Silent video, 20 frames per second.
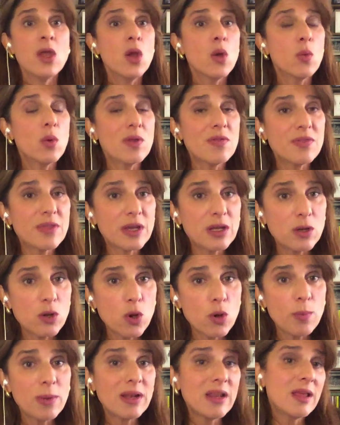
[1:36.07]
When the
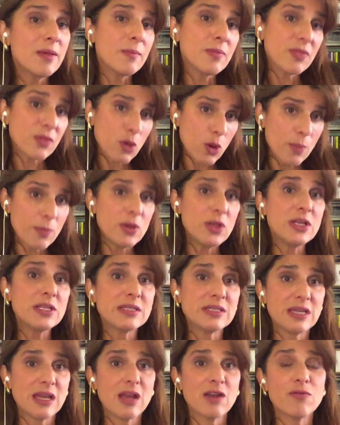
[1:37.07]
global health
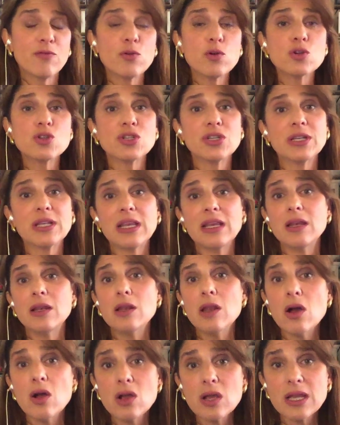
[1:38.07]
community unfortunately
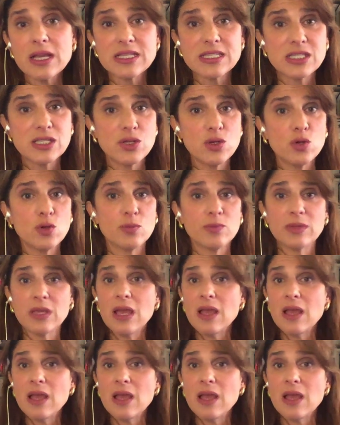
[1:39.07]
long assumed